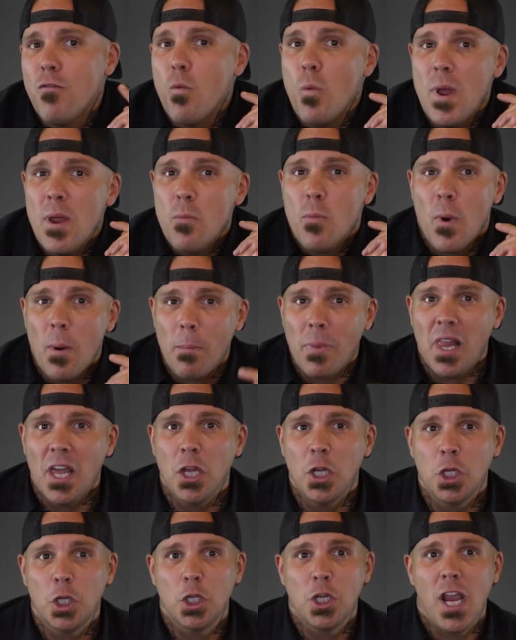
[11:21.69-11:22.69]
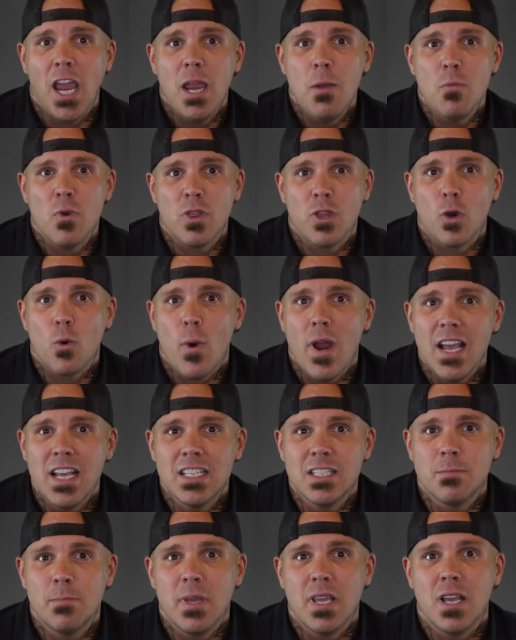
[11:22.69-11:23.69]
We replace shame with
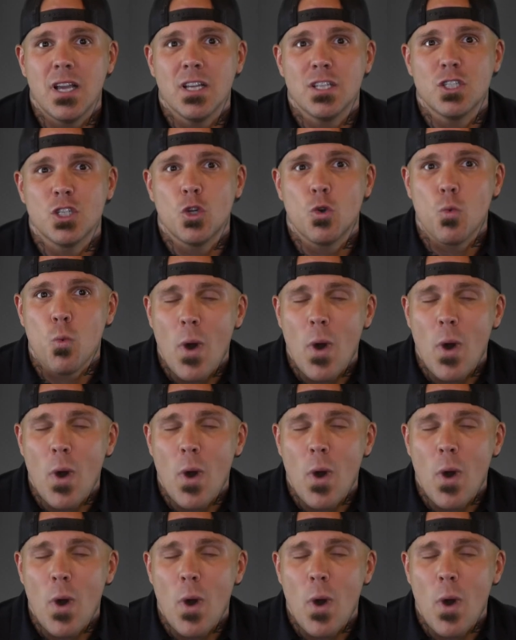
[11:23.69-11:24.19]
grace because